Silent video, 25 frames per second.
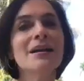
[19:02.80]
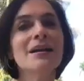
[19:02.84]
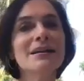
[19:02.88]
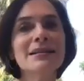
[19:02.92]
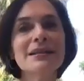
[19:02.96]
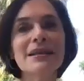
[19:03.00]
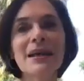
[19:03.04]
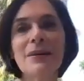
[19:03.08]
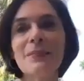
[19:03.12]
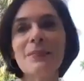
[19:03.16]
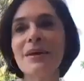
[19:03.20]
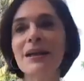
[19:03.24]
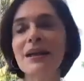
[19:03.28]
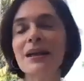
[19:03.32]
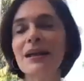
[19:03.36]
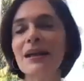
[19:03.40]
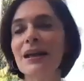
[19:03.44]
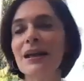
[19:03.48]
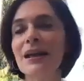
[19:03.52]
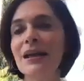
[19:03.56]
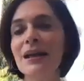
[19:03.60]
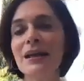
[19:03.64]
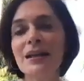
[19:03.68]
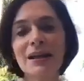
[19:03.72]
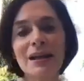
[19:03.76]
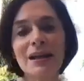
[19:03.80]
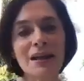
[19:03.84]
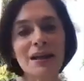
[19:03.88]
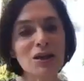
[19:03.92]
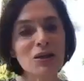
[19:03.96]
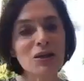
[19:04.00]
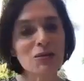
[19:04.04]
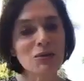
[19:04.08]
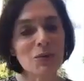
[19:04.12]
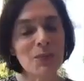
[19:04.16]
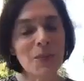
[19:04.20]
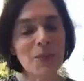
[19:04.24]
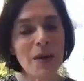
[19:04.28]
somebody in, in
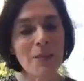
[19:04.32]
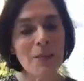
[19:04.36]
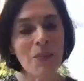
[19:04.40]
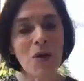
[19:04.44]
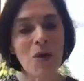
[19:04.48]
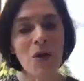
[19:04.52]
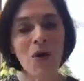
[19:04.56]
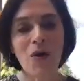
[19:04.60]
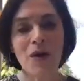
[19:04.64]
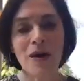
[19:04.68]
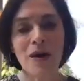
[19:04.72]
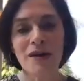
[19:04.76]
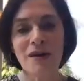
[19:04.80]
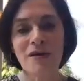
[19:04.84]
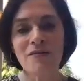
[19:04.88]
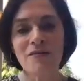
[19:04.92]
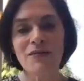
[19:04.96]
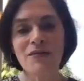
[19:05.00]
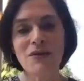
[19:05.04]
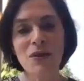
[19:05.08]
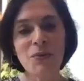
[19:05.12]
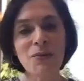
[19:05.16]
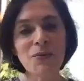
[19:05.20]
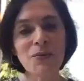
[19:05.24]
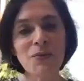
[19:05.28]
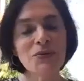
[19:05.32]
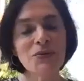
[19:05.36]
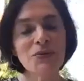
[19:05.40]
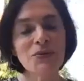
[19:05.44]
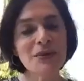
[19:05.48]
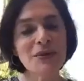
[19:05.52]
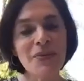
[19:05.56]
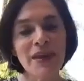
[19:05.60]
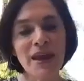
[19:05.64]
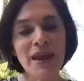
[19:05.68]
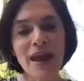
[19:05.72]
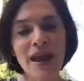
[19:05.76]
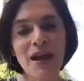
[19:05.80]
a group I'm part of threw
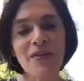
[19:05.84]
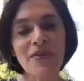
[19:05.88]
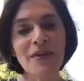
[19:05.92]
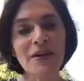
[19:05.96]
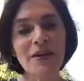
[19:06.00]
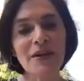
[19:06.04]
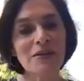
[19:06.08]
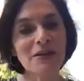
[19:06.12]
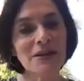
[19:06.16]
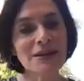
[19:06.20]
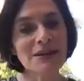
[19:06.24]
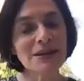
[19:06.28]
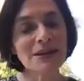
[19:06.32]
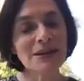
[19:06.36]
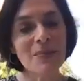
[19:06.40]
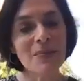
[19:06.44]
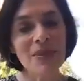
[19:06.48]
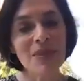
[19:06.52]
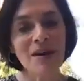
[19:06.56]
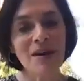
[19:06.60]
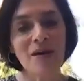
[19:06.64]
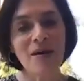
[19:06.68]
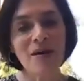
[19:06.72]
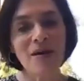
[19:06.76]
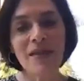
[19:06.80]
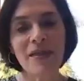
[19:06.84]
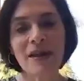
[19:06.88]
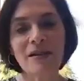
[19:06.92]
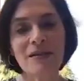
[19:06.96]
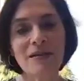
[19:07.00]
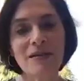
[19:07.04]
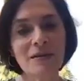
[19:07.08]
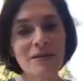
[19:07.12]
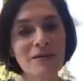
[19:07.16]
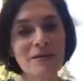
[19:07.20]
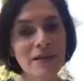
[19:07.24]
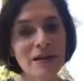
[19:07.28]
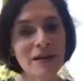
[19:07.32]
something out there on something on
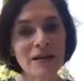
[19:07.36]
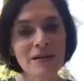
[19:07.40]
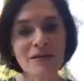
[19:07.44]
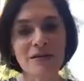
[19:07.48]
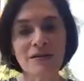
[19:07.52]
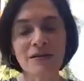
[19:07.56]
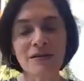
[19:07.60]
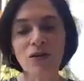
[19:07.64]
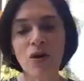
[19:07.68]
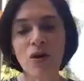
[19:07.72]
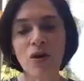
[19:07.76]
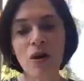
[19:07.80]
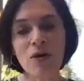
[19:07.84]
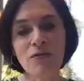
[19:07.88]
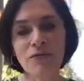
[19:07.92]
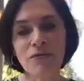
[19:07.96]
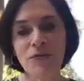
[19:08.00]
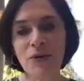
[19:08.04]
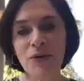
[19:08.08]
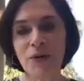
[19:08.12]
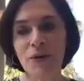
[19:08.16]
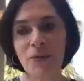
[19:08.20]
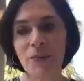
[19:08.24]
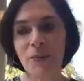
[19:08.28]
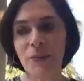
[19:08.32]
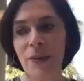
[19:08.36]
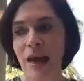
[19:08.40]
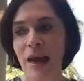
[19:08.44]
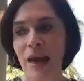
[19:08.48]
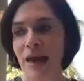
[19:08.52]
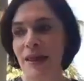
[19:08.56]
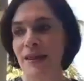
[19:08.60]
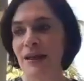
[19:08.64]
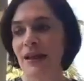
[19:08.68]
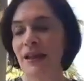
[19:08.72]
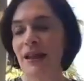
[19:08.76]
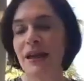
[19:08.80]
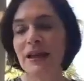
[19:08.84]
their, their law firm.
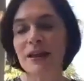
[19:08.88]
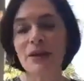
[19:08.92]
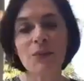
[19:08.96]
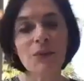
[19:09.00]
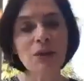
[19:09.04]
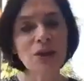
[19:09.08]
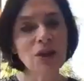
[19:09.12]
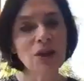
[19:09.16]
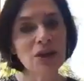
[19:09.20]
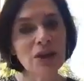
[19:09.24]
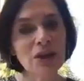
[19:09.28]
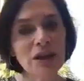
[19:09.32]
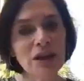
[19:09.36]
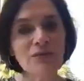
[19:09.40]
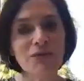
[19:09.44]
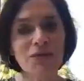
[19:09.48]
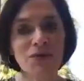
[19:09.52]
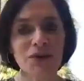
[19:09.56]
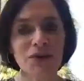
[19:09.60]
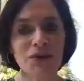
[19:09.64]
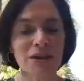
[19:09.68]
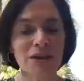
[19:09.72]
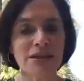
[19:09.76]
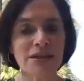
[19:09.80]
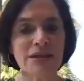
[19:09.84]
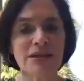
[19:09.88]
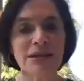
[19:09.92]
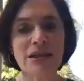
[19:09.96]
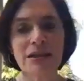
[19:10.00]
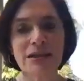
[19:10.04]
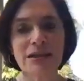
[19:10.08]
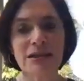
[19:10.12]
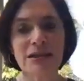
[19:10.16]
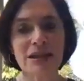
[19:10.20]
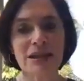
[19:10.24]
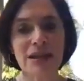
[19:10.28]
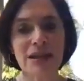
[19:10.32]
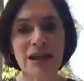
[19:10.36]
They're like, we're looking for a
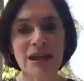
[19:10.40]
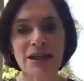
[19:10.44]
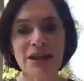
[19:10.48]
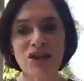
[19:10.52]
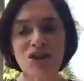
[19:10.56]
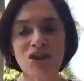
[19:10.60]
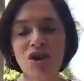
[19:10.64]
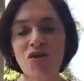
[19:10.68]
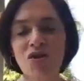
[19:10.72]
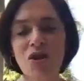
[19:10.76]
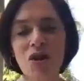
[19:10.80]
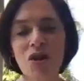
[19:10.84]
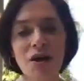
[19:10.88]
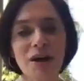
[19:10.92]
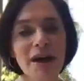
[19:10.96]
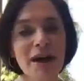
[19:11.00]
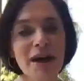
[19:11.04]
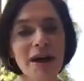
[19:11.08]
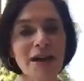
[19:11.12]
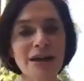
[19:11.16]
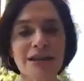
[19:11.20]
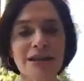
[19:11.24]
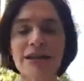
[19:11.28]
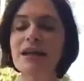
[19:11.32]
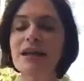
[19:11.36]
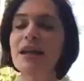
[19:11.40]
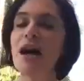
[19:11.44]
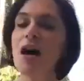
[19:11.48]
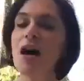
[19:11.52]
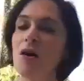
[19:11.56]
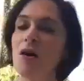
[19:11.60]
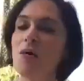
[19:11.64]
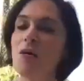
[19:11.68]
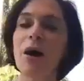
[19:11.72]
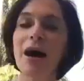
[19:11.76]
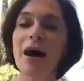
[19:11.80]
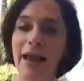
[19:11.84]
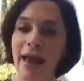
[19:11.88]
consultant in EHR. And I said,
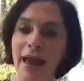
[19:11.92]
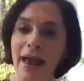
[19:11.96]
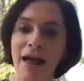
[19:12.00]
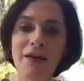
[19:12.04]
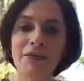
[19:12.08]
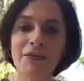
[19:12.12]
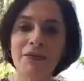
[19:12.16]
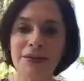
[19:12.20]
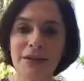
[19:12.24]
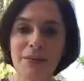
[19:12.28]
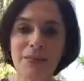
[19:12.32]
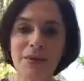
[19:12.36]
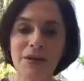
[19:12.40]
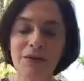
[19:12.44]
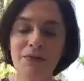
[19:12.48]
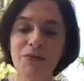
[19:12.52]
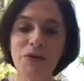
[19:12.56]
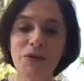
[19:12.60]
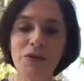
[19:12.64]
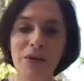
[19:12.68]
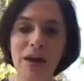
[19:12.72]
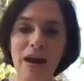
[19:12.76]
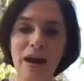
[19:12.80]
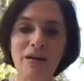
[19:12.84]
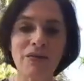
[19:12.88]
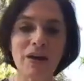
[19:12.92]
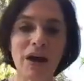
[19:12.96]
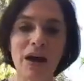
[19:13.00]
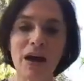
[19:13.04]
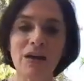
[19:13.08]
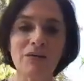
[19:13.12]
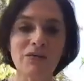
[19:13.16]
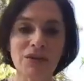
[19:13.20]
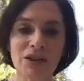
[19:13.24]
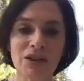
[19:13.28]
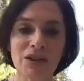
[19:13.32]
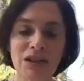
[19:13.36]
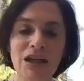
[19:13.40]
oh, I have somebody for you to have a
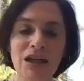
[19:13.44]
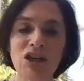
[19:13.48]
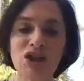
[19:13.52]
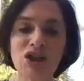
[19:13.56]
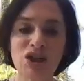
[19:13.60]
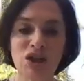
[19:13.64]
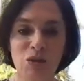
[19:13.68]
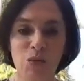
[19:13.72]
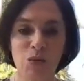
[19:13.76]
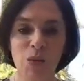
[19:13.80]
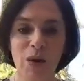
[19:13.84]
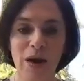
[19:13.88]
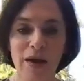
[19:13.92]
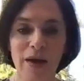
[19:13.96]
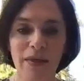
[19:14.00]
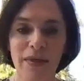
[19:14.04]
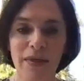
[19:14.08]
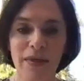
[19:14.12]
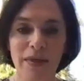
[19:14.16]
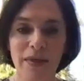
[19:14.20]
conversation with.